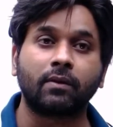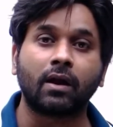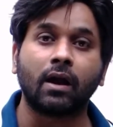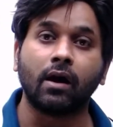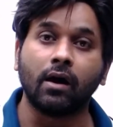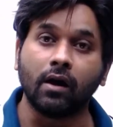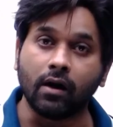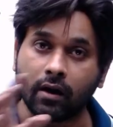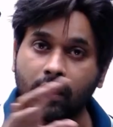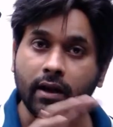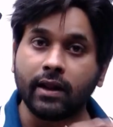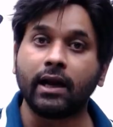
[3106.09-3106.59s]

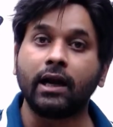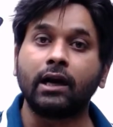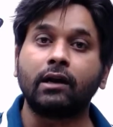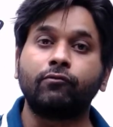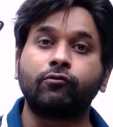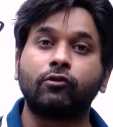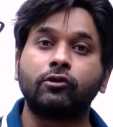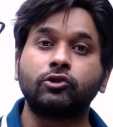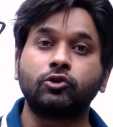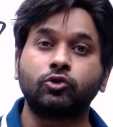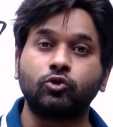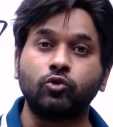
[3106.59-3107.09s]
Earlier it
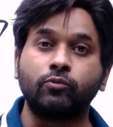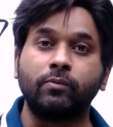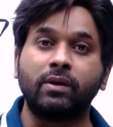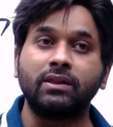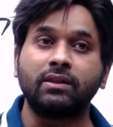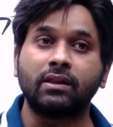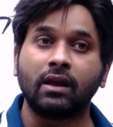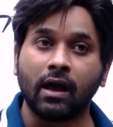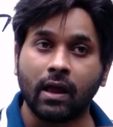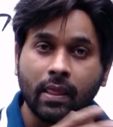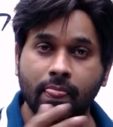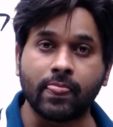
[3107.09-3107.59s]
was 2 months.
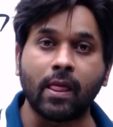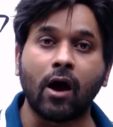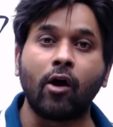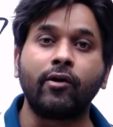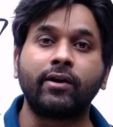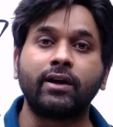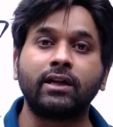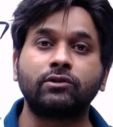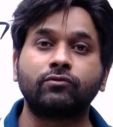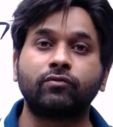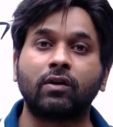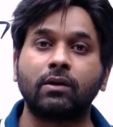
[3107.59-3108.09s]
Now it
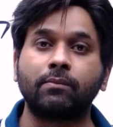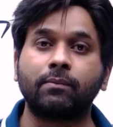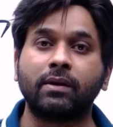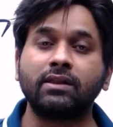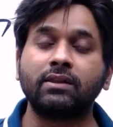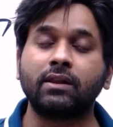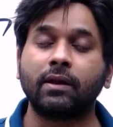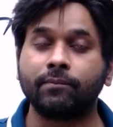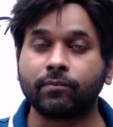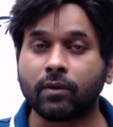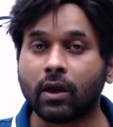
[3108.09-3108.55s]
is 1 month.